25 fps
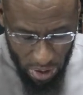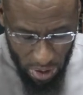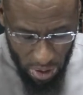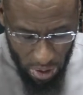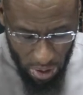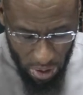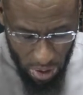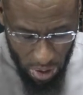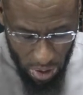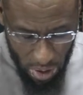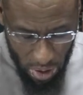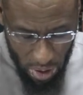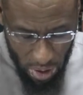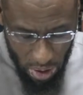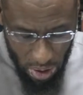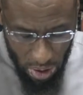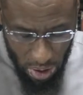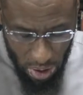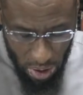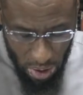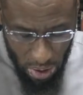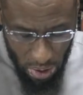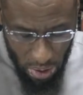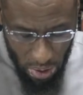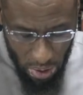
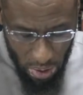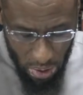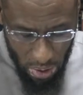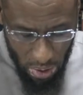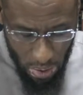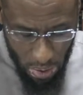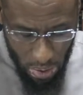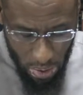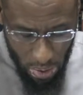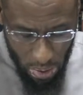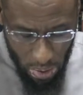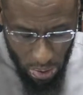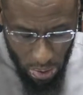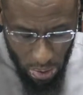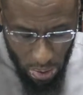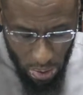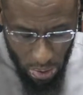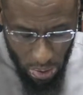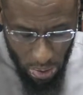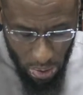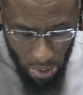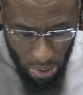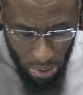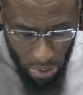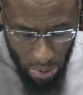
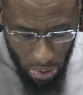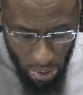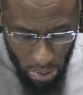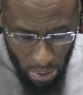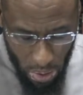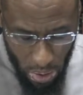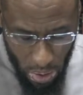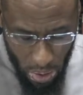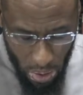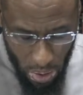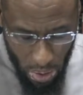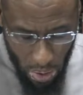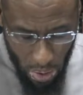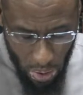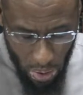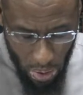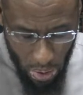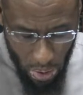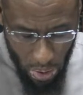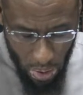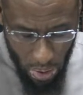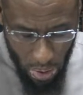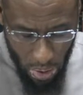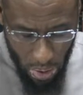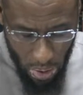
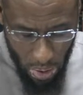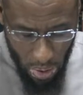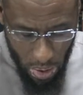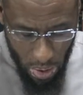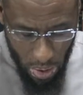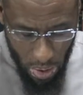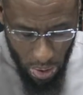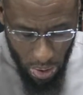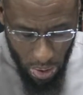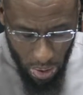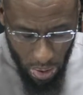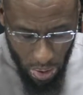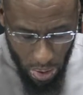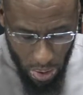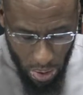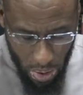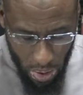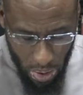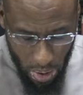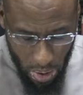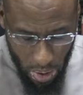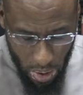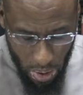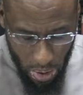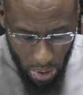
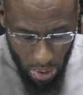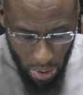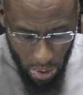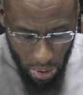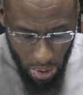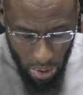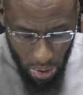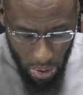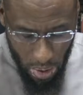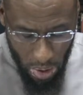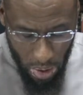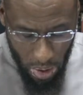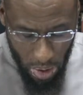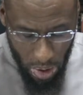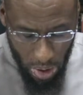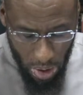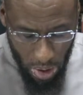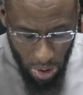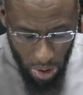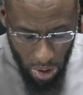Nobody speaks.